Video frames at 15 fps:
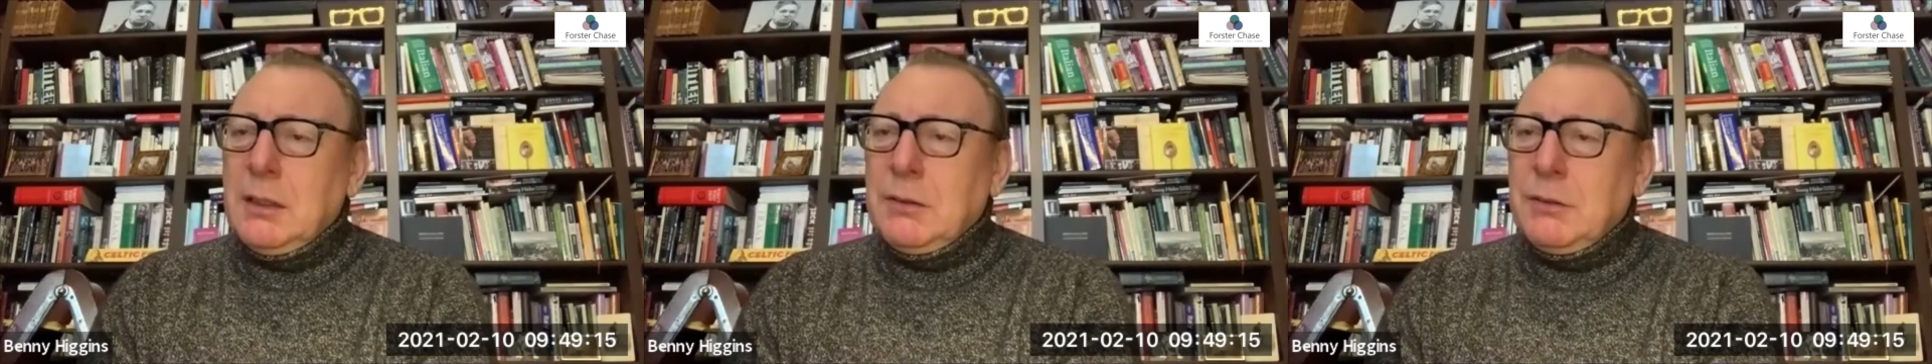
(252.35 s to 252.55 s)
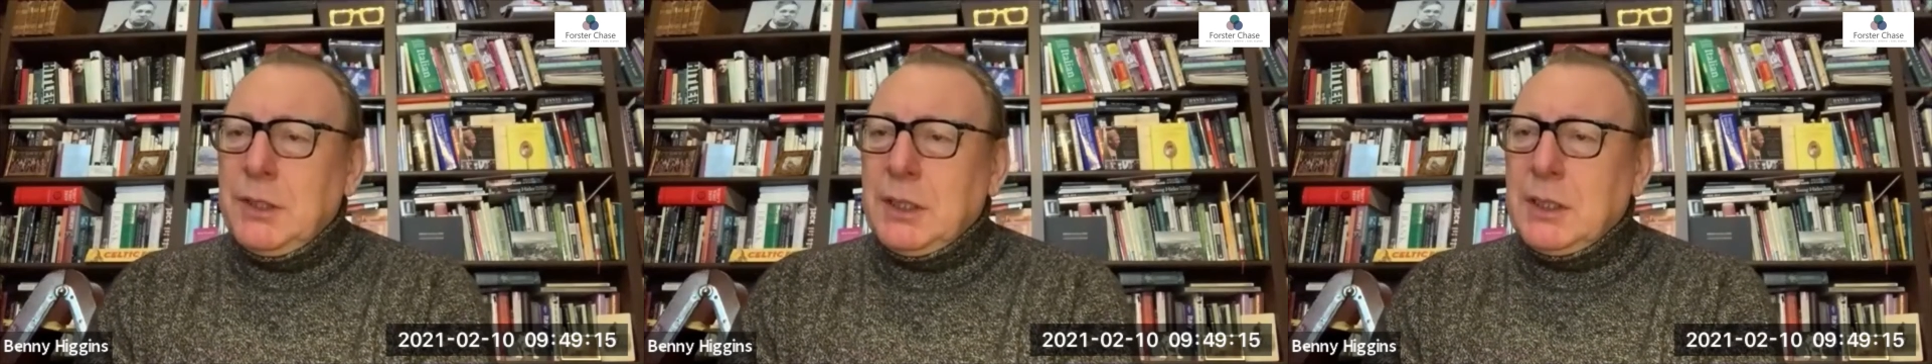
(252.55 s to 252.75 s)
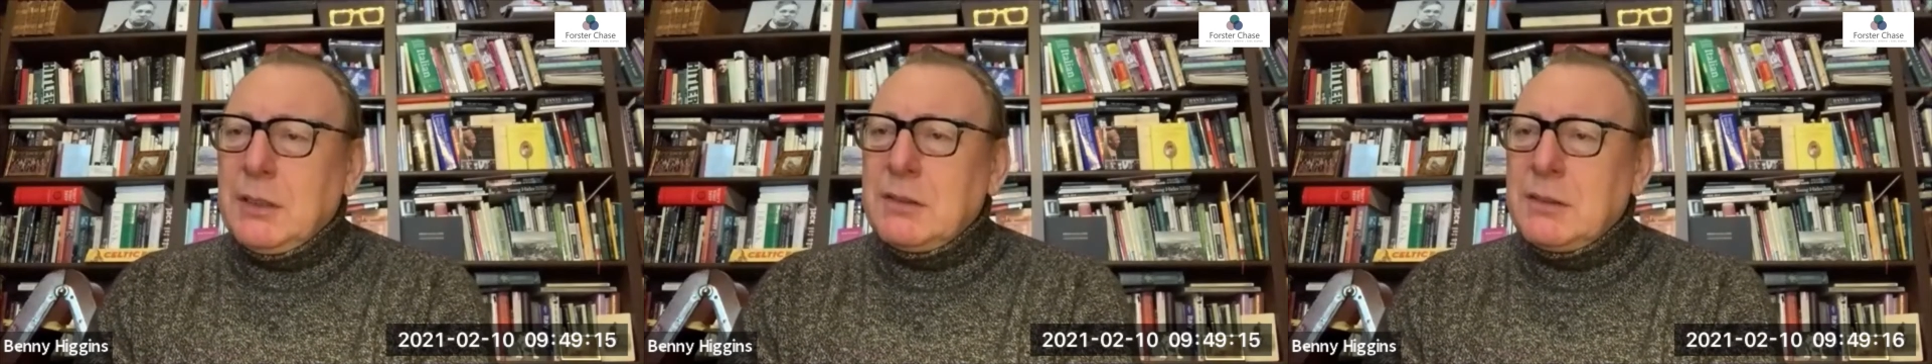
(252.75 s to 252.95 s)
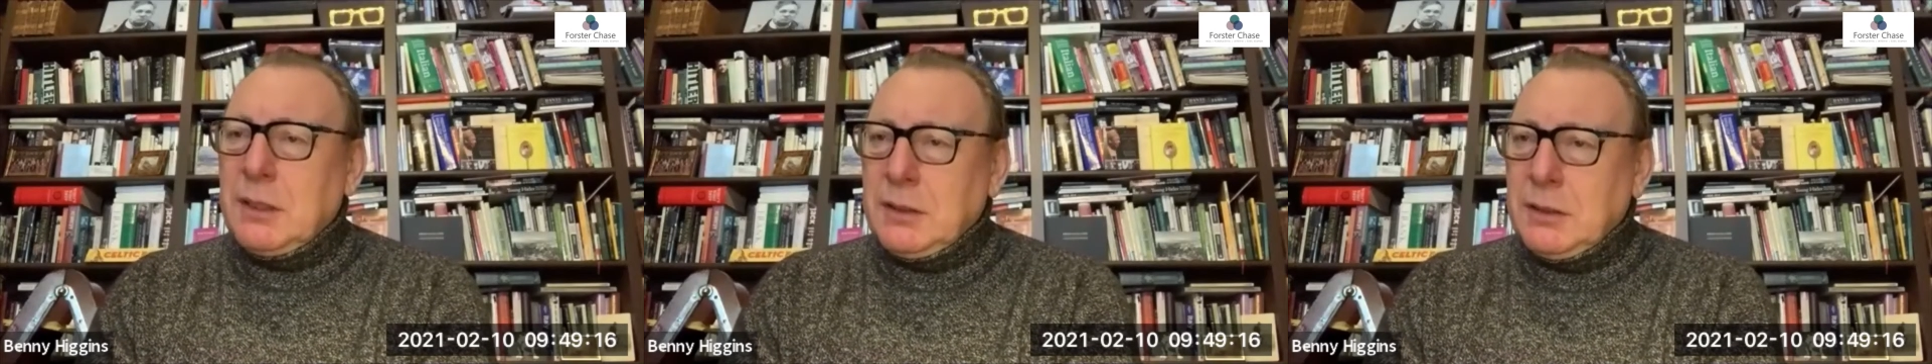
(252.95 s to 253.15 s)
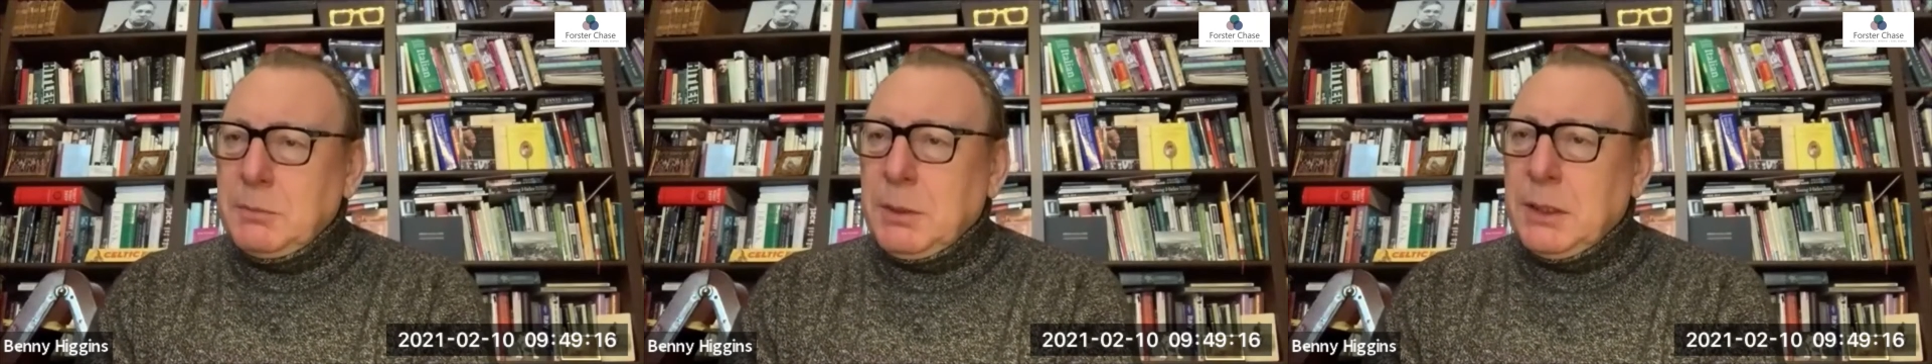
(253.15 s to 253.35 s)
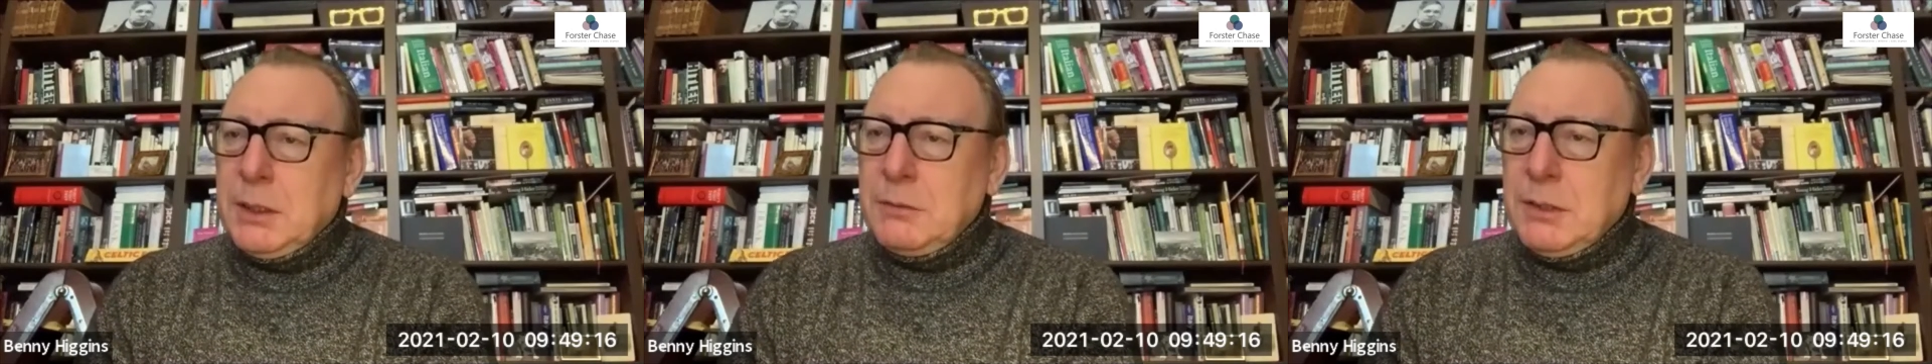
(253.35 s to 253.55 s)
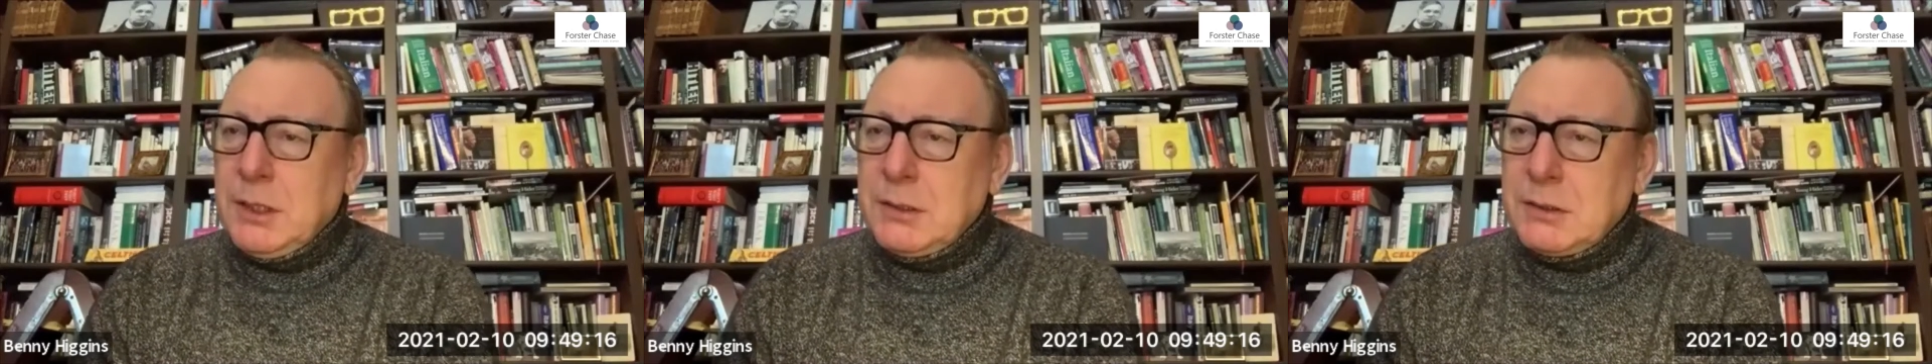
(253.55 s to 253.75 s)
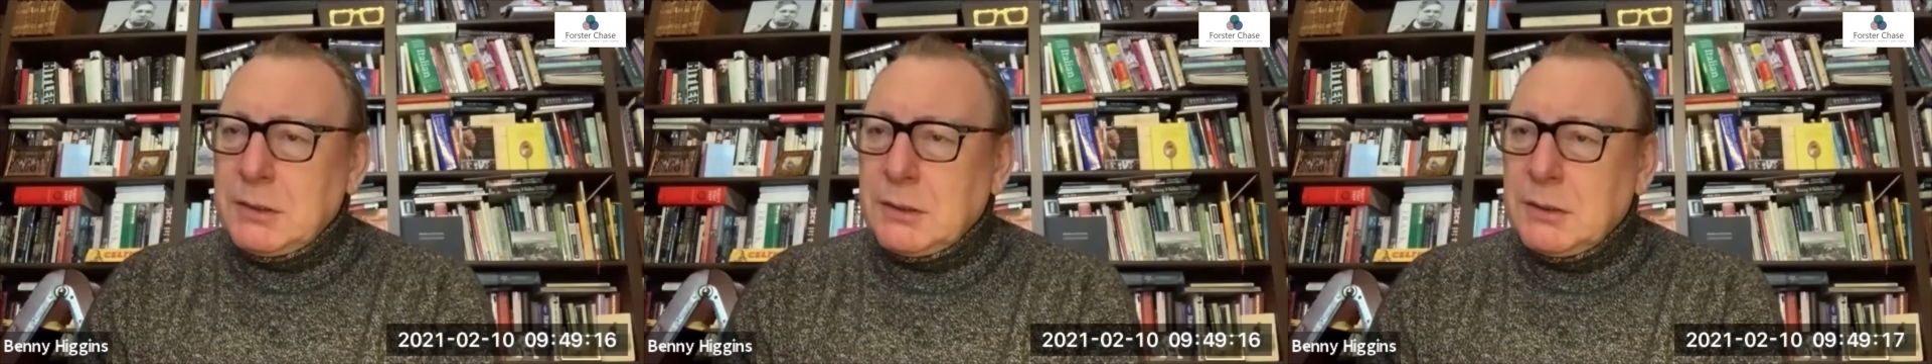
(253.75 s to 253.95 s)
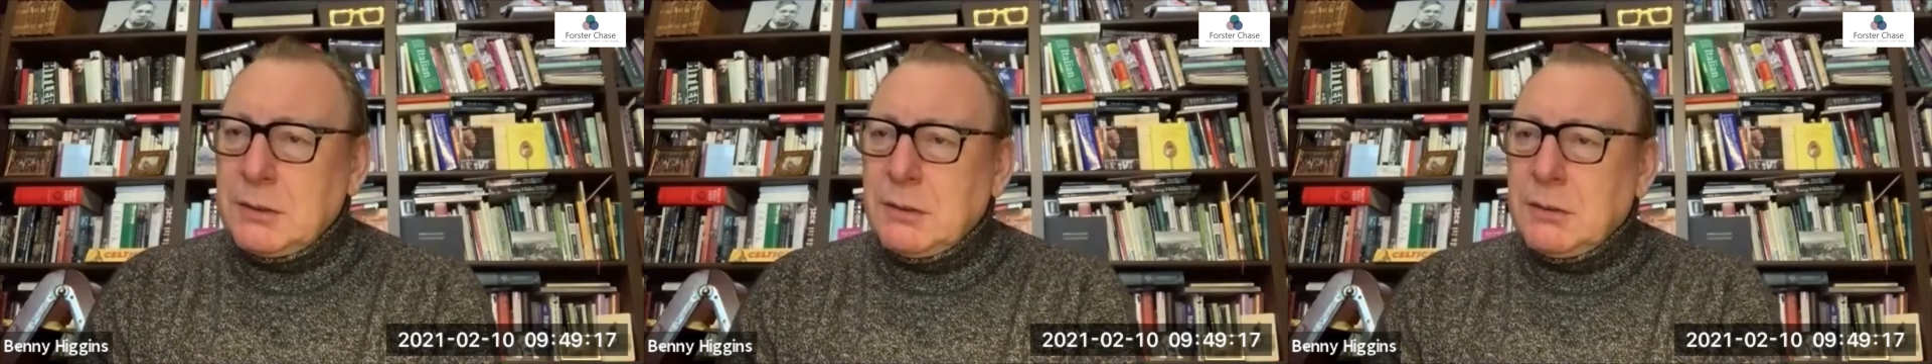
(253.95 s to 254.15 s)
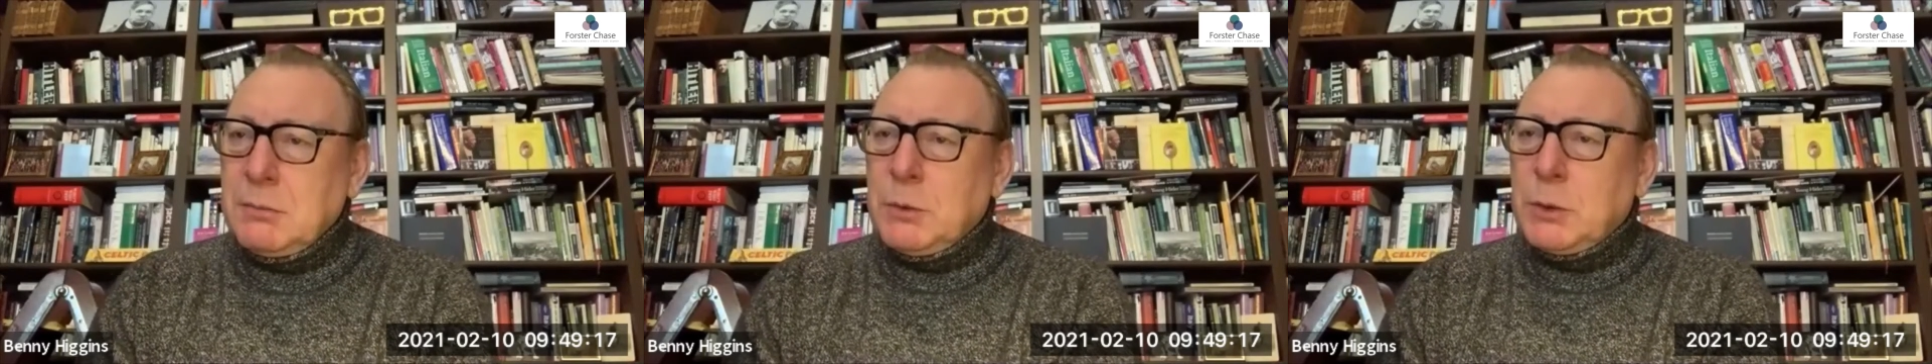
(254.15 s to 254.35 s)
reconsidered by
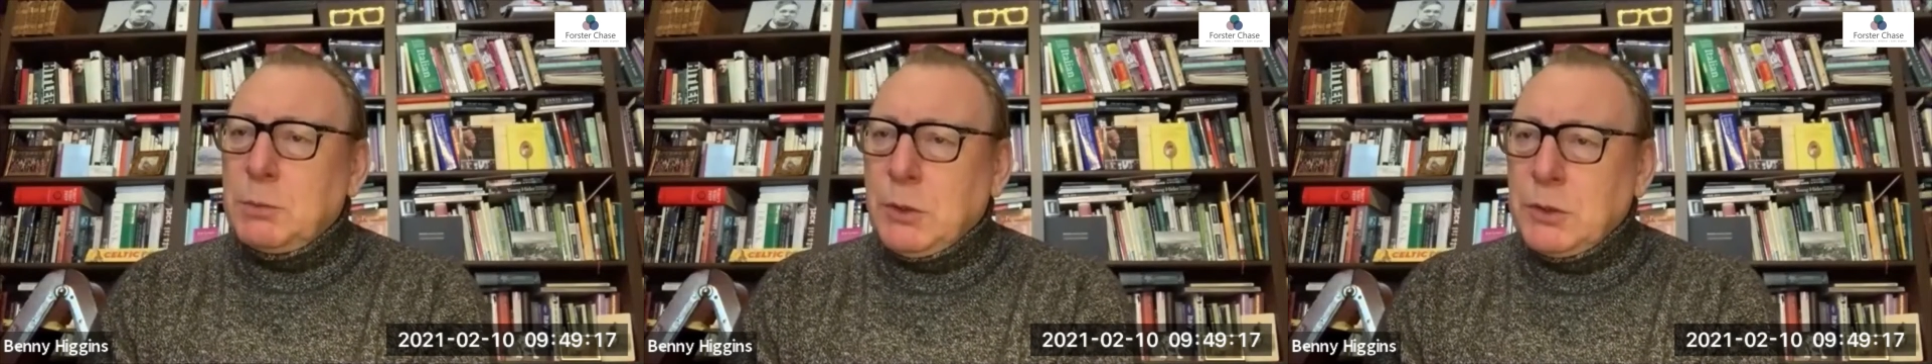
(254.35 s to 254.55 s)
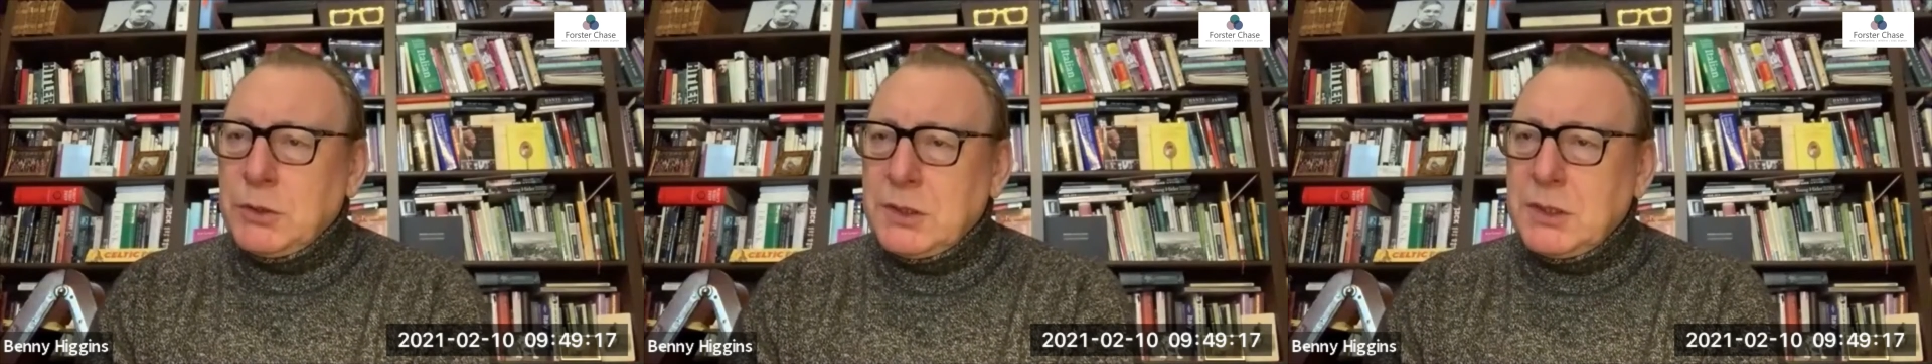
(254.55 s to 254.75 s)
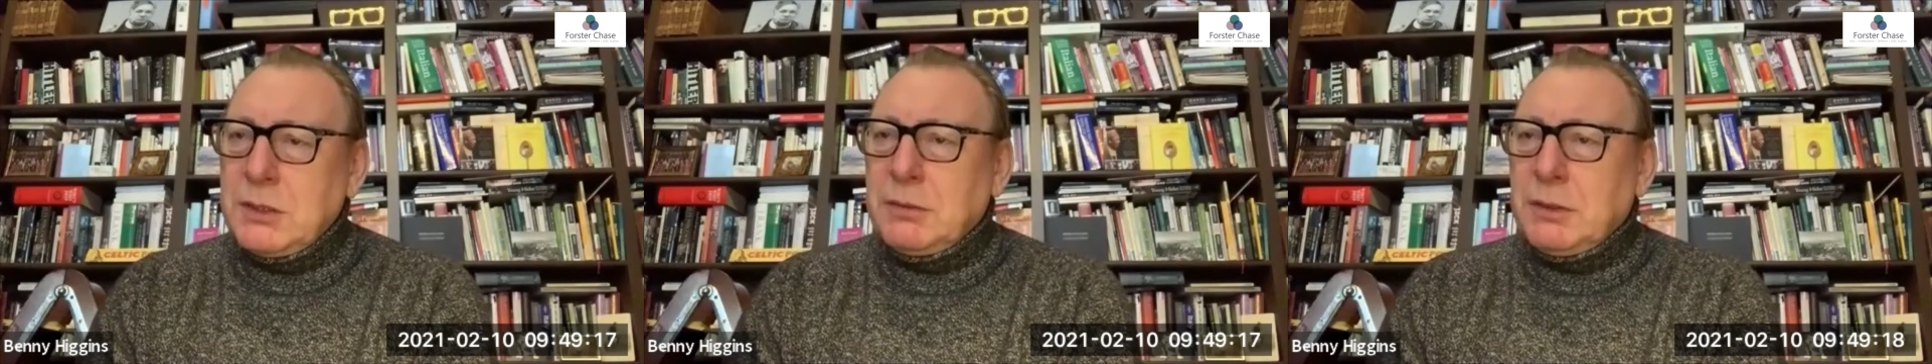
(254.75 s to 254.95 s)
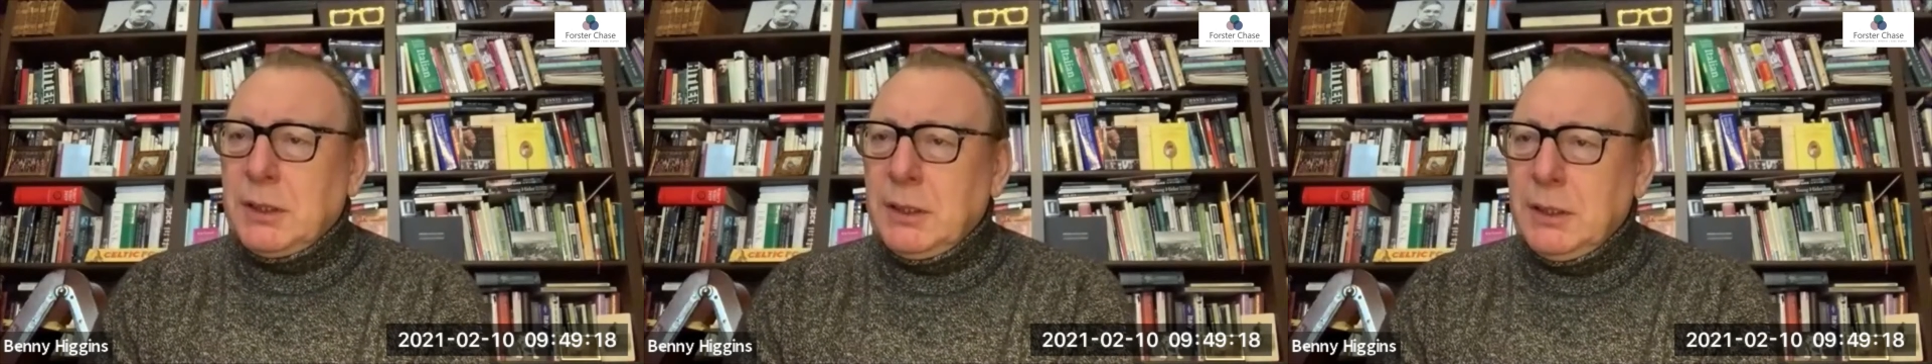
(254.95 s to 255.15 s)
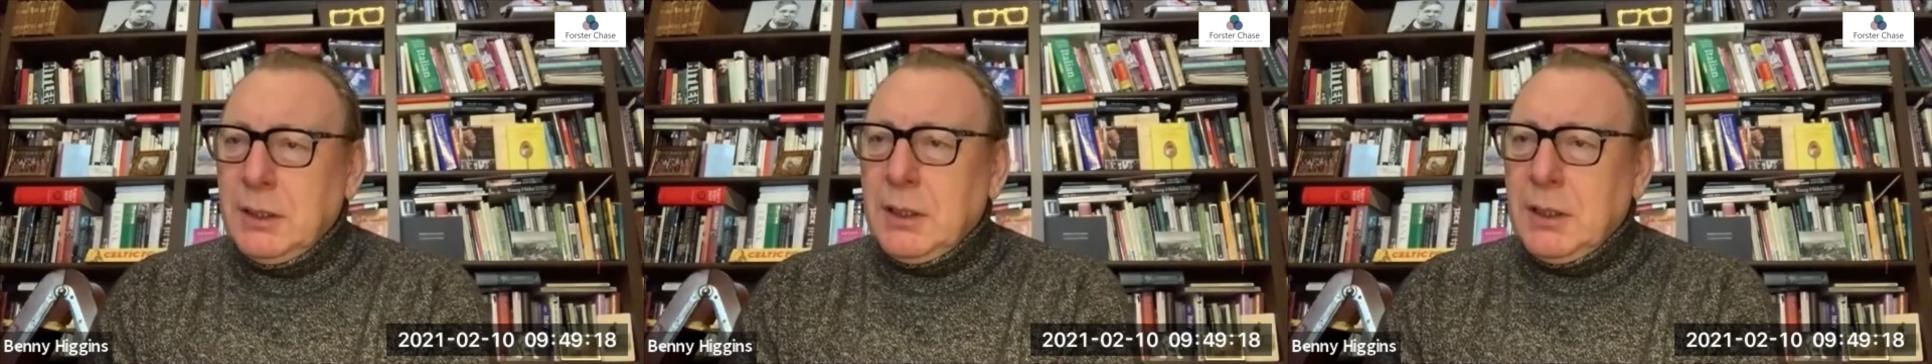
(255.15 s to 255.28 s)
investors more positively.